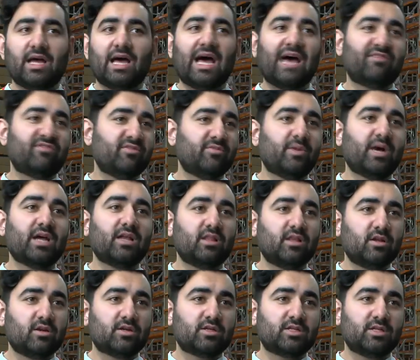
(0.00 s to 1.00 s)
Half of my
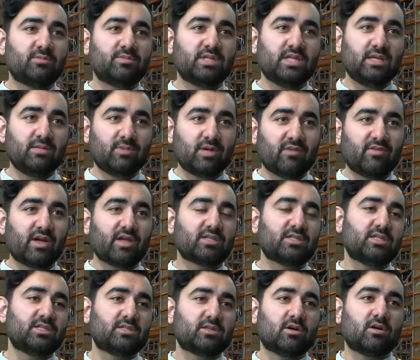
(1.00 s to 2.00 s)
leadership team have
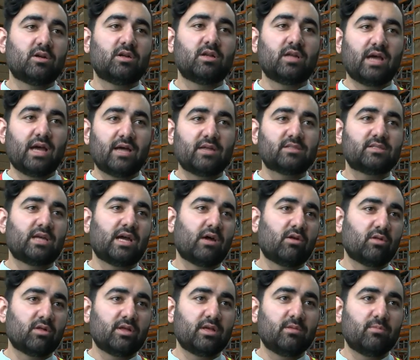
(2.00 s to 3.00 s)
actually started as
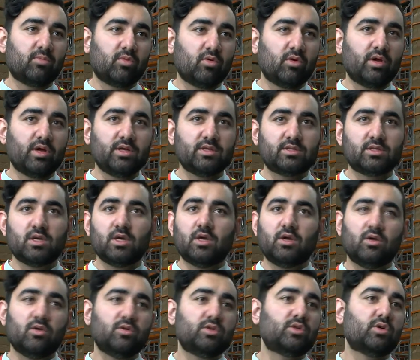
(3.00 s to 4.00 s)
hourly employees
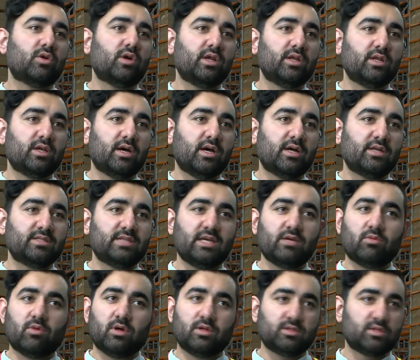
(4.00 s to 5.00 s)
who joined uh, day
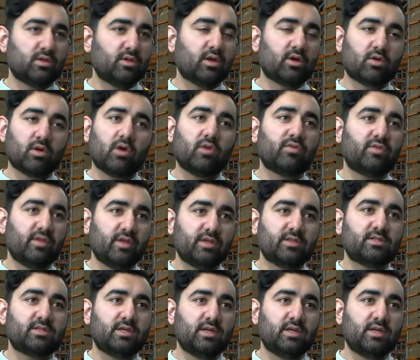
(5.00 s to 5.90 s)
one. So the growth is,